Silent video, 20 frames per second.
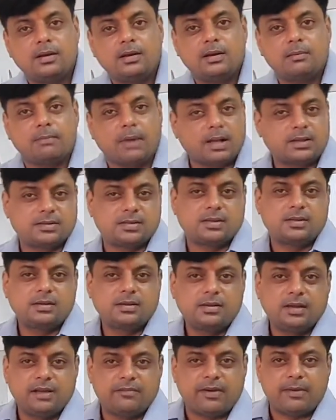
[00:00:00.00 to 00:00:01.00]
But
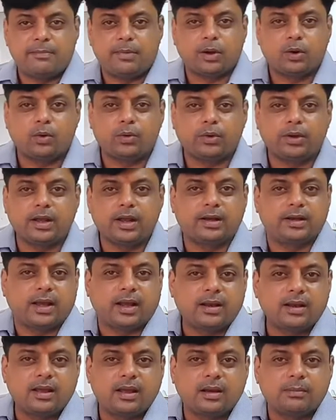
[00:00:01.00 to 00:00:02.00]
if I'm recruiting a
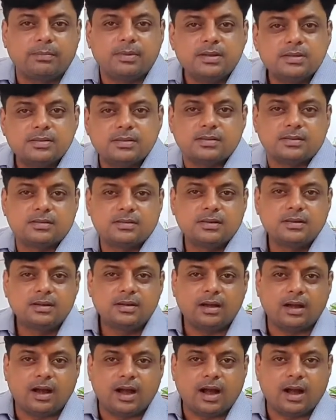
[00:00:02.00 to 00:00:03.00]
technical person,
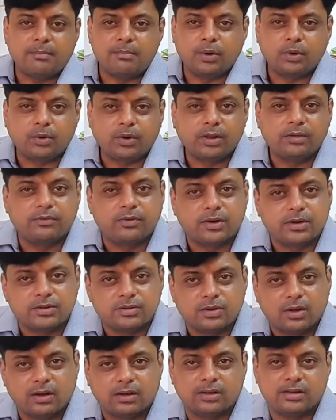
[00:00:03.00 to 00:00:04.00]
I'm recruiting for his
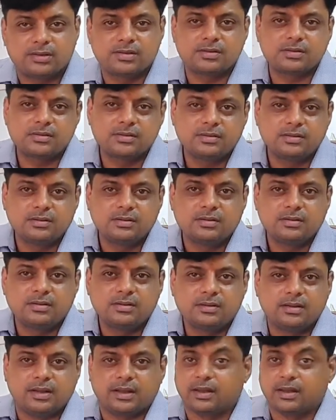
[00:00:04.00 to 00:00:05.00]
knowledge.
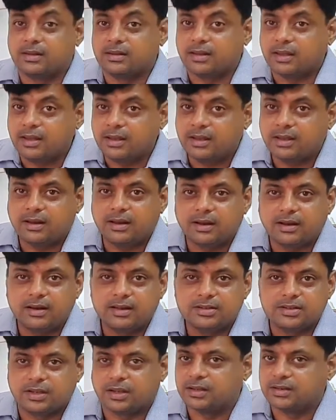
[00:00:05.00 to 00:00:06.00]
He can think in English,
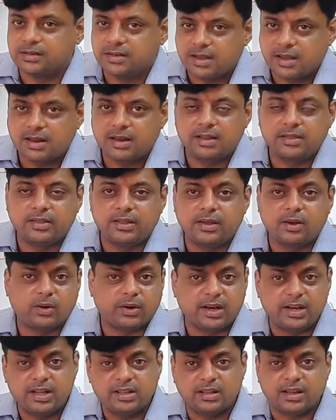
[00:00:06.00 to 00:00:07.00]
he can think in Hindi or
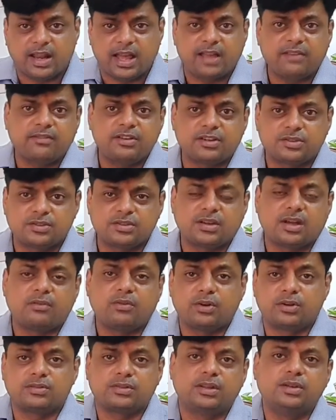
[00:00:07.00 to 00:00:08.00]
any other language I
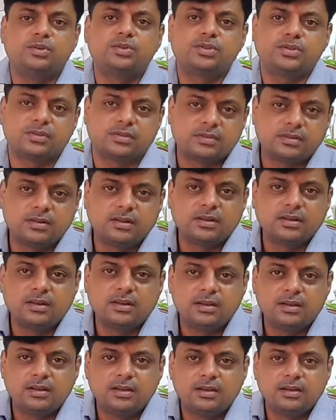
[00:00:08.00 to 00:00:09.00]
want to solution.
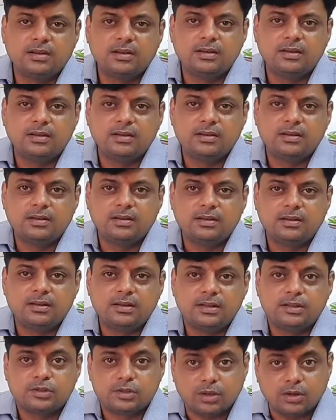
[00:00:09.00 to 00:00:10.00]

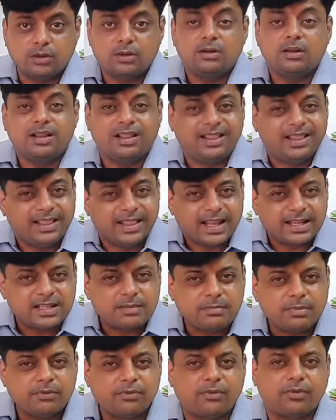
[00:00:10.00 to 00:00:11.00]
So let him
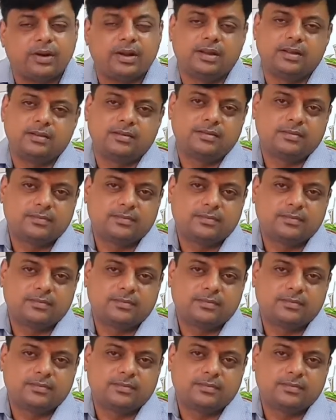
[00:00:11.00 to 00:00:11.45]
be free.